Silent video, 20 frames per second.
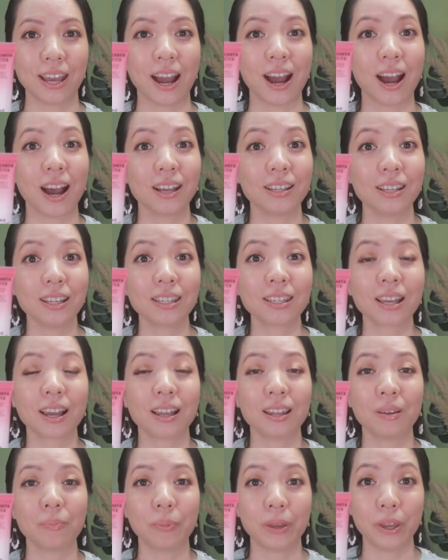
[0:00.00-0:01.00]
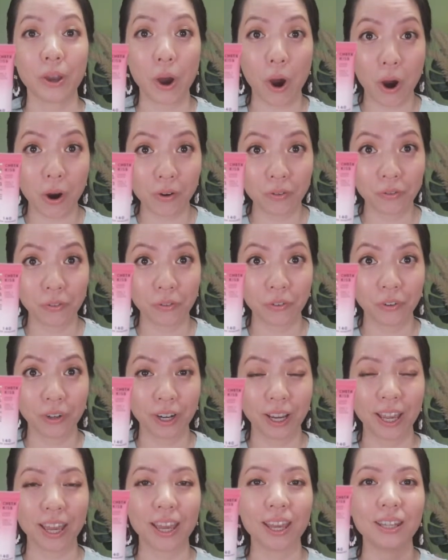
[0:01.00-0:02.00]
the highest color payoff,
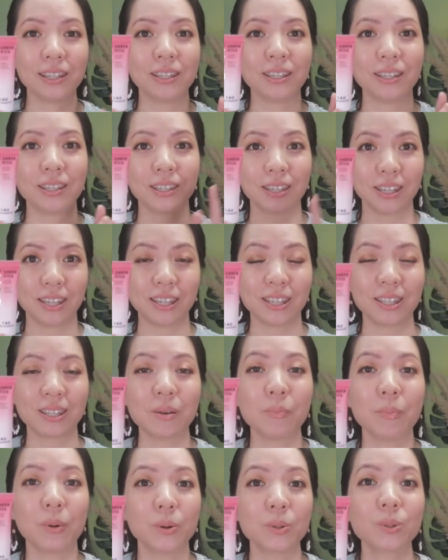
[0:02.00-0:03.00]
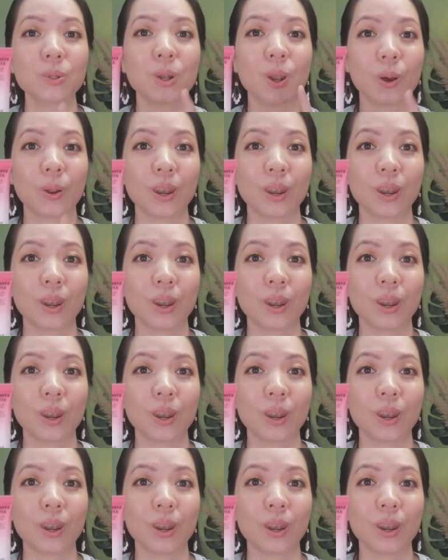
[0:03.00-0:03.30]
and this is the most